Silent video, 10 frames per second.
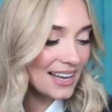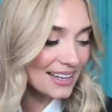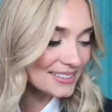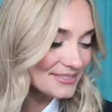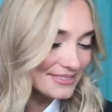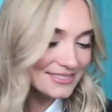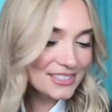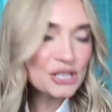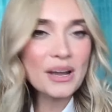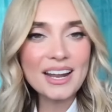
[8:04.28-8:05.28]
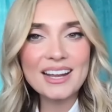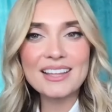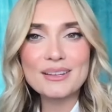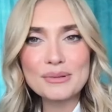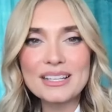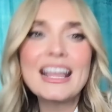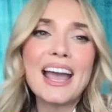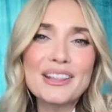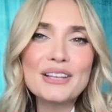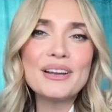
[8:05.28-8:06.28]
yeah you got any other ones?
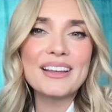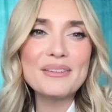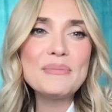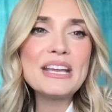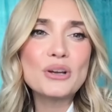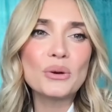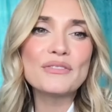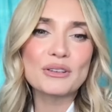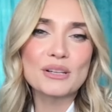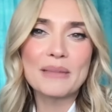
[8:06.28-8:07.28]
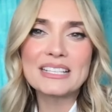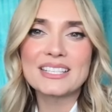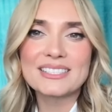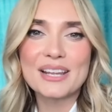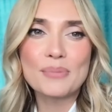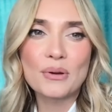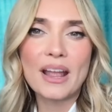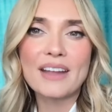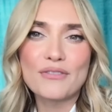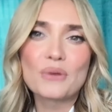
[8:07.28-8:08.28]
Yeah, it's a, it would be cool if there's a Macy's Day
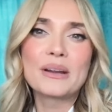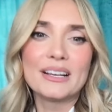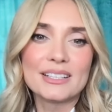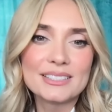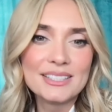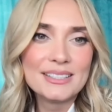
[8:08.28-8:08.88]
Parade for real.